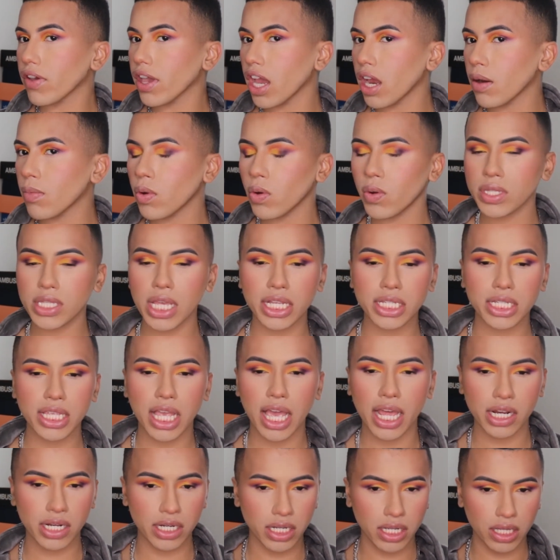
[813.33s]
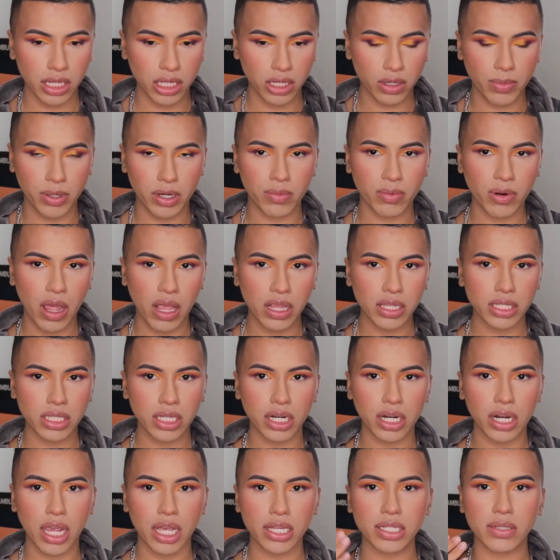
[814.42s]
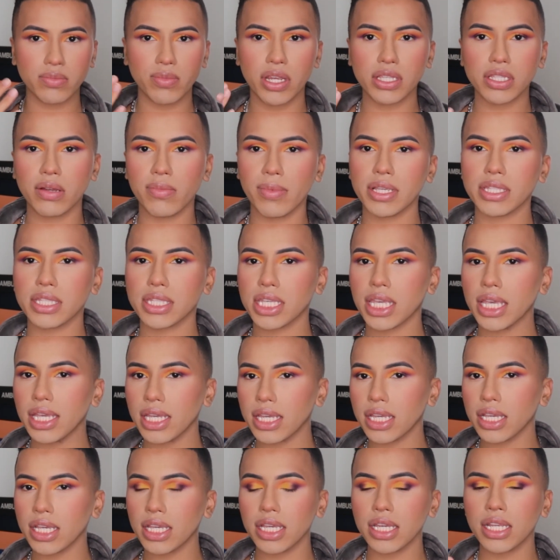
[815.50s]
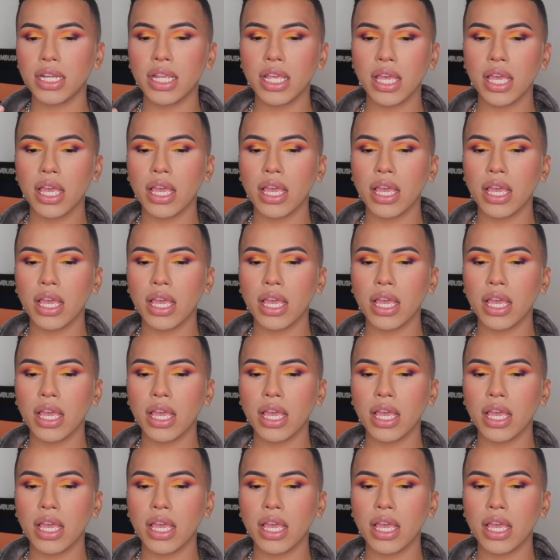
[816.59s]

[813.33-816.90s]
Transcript: camera was I just added a little bit of bronzer. I just bronzed up my skin.